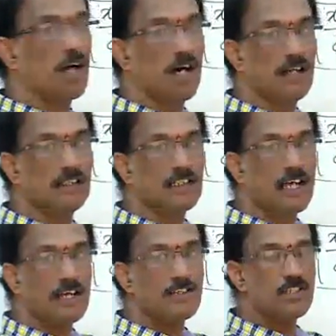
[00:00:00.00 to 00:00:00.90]
the
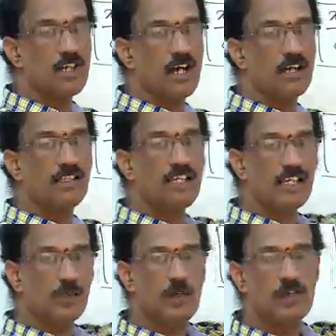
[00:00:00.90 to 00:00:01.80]
tangent or the
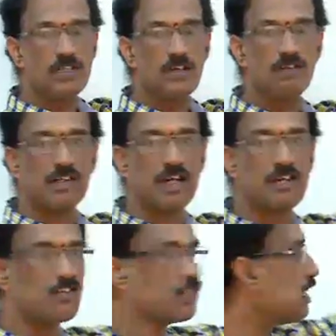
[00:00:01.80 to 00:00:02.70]
equation of a
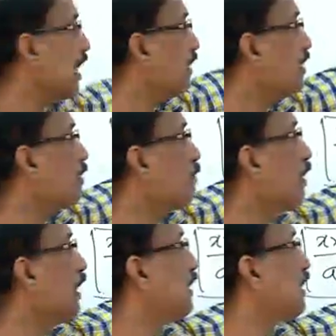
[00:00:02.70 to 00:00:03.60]
tangent at that
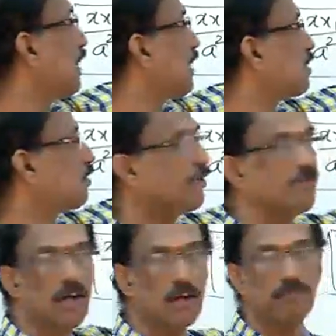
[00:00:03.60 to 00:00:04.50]
point x1
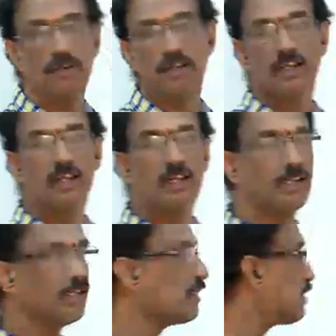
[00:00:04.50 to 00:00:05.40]
y1
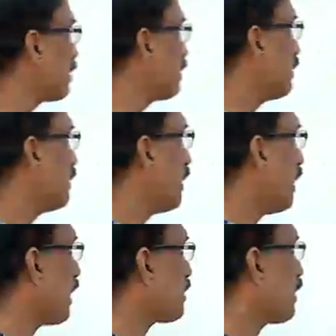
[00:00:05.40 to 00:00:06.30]
is
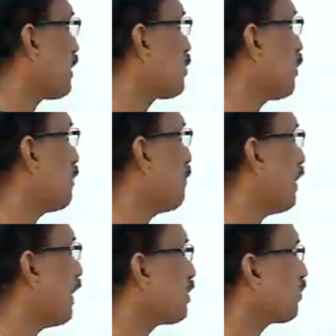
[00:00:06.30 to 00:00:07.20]
x1 by a
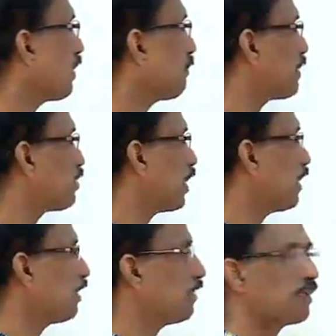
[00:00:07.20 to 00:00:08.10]
square plus
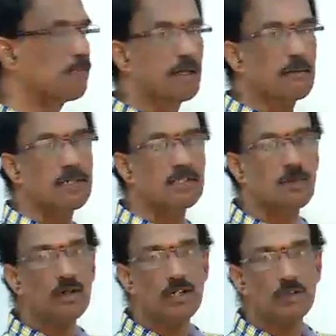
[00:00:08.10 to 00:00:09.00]
y1 by b square
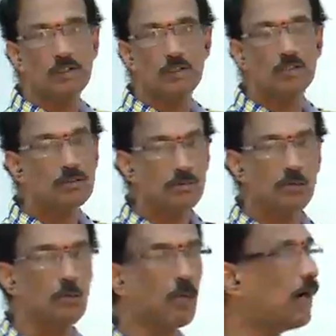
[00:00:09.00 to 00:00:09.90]
equal to
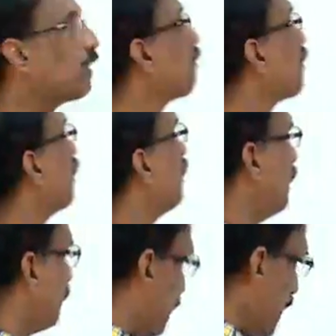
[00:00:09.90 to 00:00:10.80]
1.
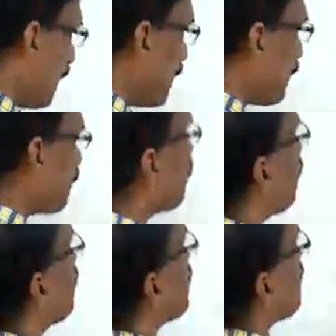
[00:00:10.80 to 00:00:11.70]
Then another one, this
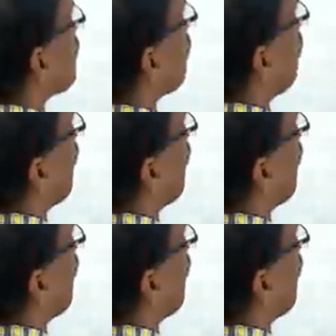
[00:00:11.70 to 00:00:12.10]
is point